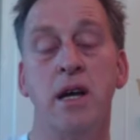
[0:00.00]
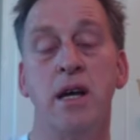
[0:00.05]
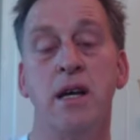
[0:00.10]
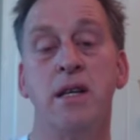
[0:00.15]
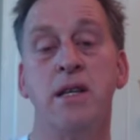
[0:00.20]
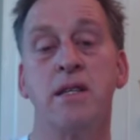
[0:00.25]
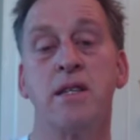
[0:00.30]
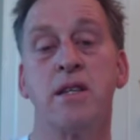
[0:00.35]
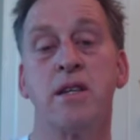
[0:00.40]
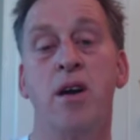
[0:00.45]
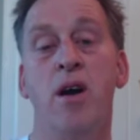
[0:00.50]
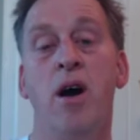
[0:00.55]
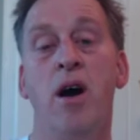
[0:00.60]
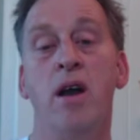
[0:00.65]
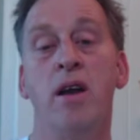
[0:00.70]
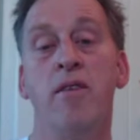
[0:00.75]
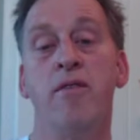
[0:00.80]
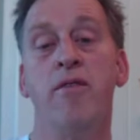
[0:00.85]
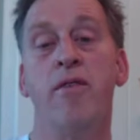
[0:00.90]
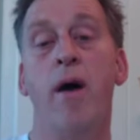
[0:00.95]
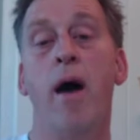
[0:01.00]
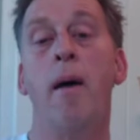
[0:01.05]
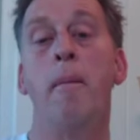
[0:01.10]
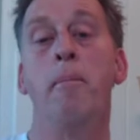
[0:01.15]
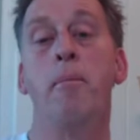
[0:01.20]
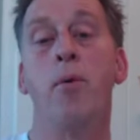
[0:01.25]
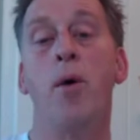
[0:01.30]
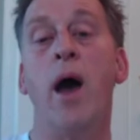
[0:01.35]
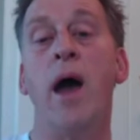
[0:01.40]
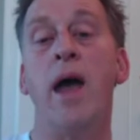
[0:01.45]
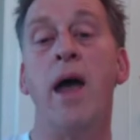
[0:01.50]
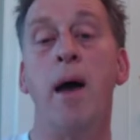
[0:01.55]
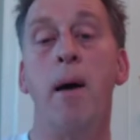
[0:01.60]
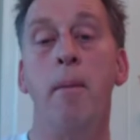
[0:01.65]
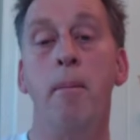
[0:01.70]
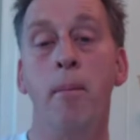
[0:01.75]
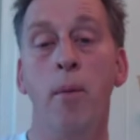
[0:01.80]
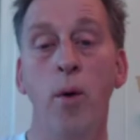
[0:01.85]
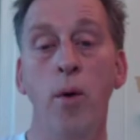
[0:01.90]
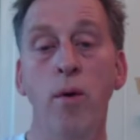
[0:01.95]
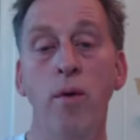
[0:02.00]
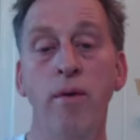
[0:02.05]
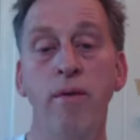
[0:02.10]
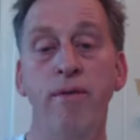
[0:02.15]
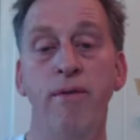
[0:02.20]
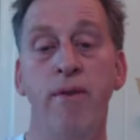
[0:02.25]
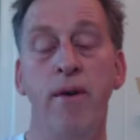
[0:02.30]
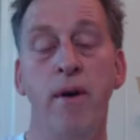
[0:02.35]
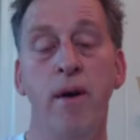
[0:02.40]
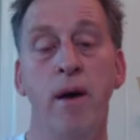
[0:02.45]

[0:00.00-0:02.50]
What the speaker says: is kind of a Breyer move,